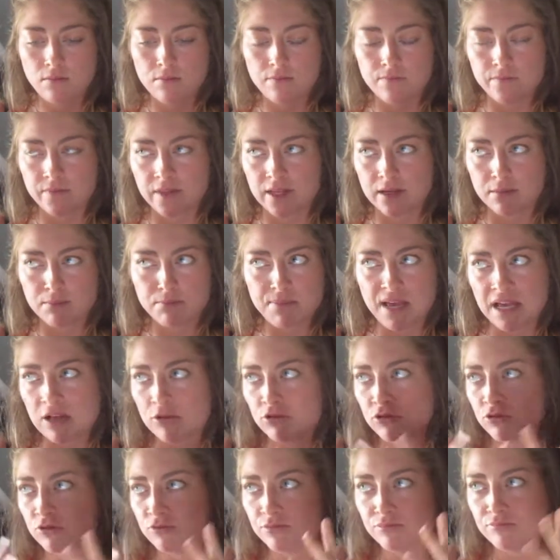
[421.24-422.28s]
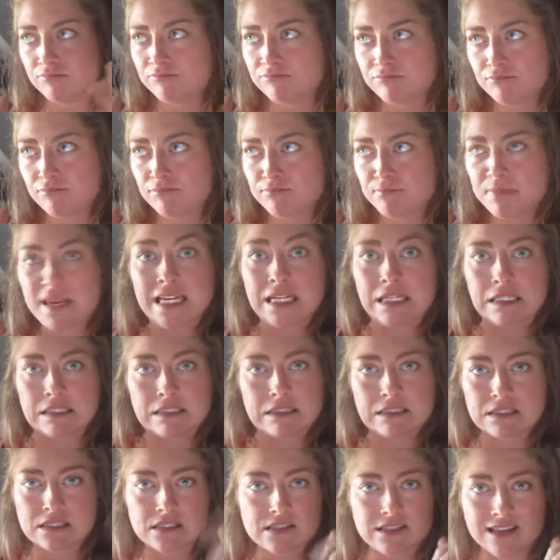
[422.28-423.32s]
like pickled
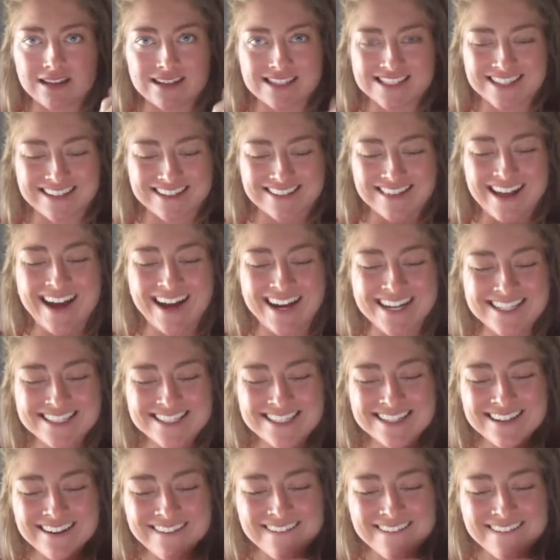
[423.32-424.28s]
beans, things like that.